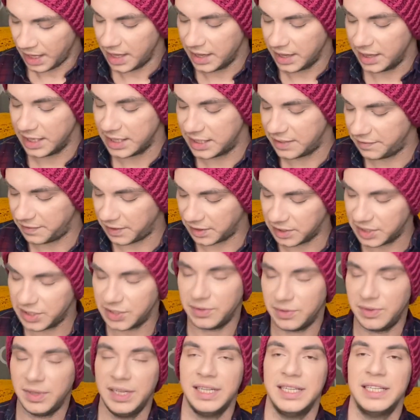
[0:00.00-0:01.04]
This first
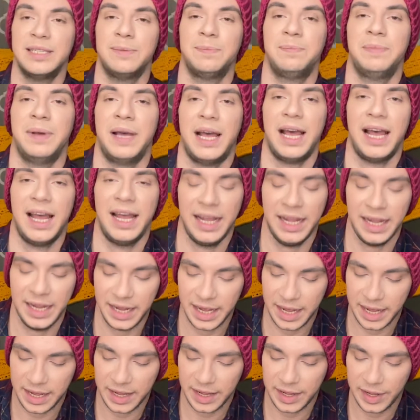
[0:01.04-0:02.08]
one is by
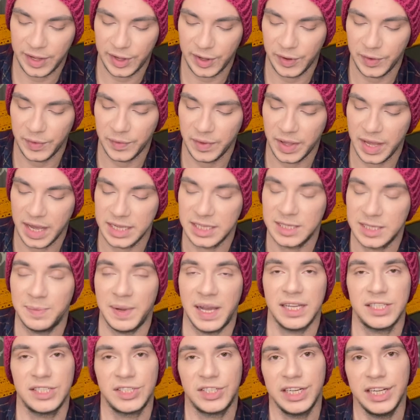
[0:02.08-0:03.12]
uh,
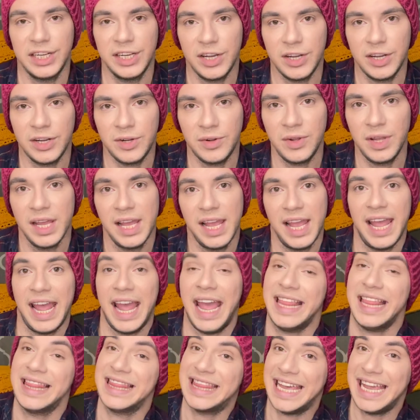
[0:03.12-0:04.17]
Espace Tricot,
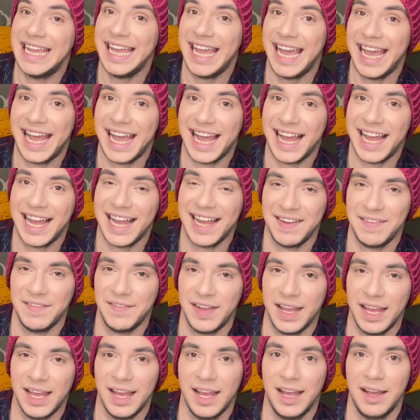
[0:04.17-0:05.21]
and they have
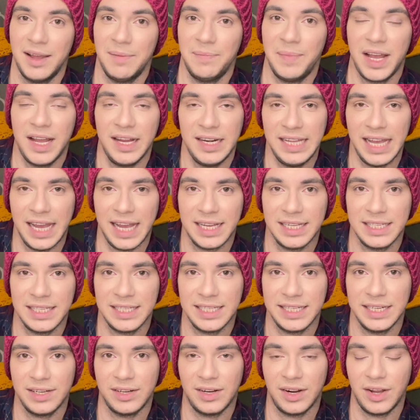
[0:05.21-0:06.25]
a podcast
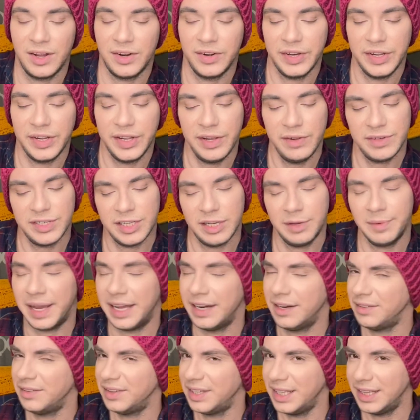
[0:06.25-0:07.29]
here on YouTube. I
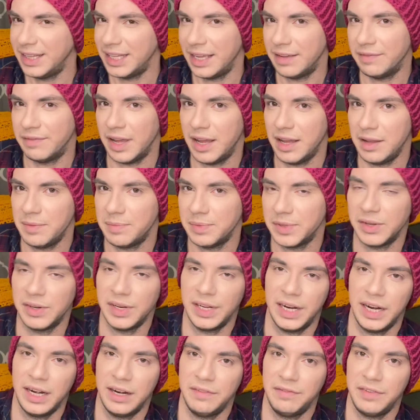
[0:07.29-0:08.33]
don't think they've uploaded
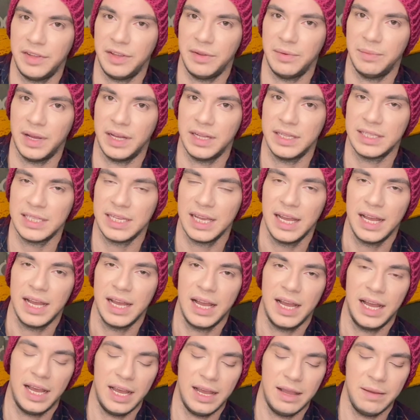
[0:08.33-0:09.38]
in a few months,
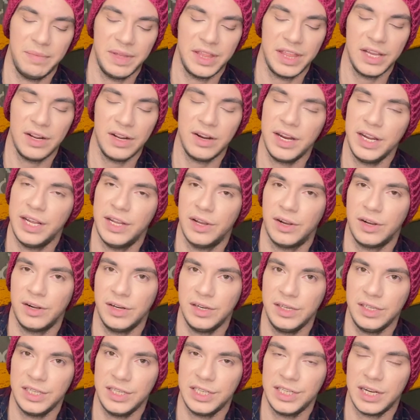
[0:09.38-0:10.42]
um, but they're a
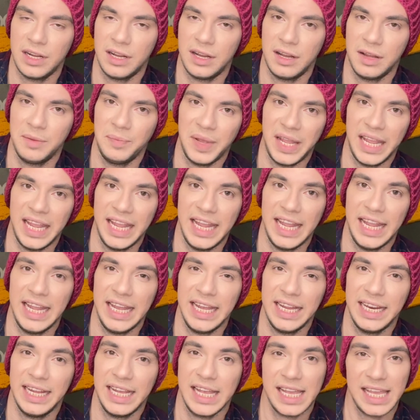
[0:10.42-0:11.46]
yarn shop
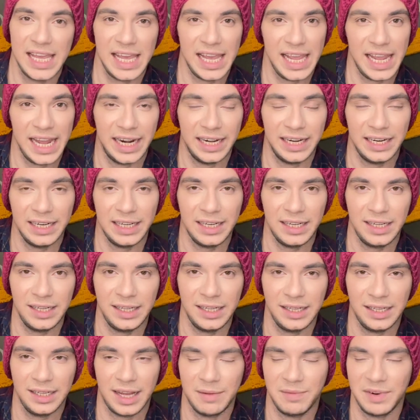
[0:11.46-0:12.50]
in Canada.
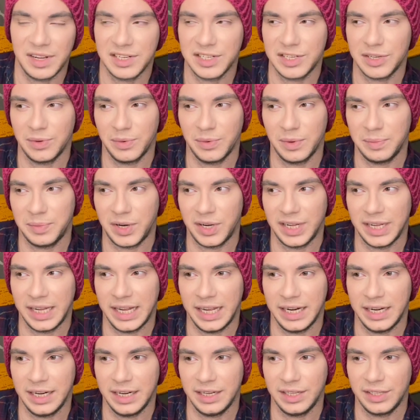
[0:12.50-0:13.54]
I'm not sure what part of
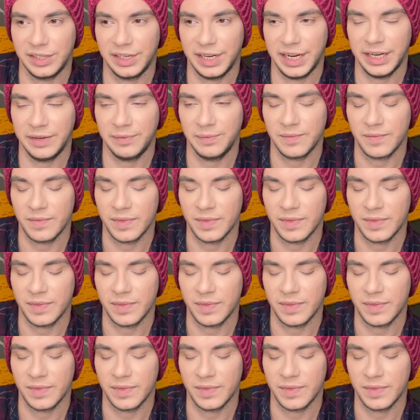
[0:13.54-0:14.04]
Canada they're in.